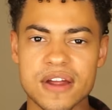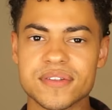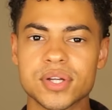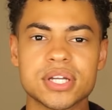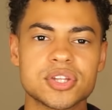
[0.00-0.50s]
If
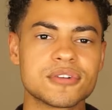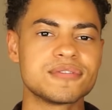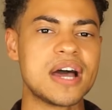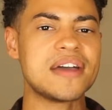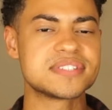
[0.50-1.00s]
you look at their
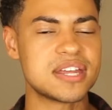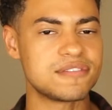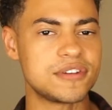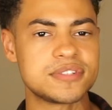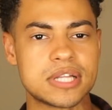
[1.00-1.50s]
5, 10,
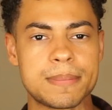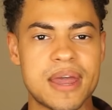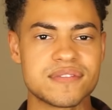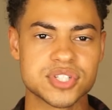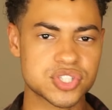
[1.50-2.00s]
and 15 lap
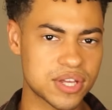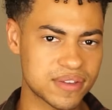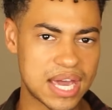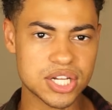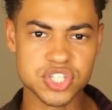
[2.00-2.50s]
averages, they've
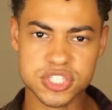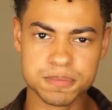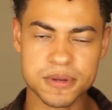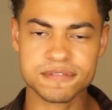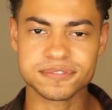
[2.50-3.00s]
kind of
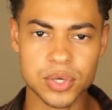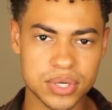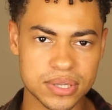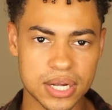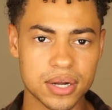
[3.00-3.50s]
just been
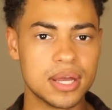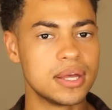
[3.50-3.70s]
floating there.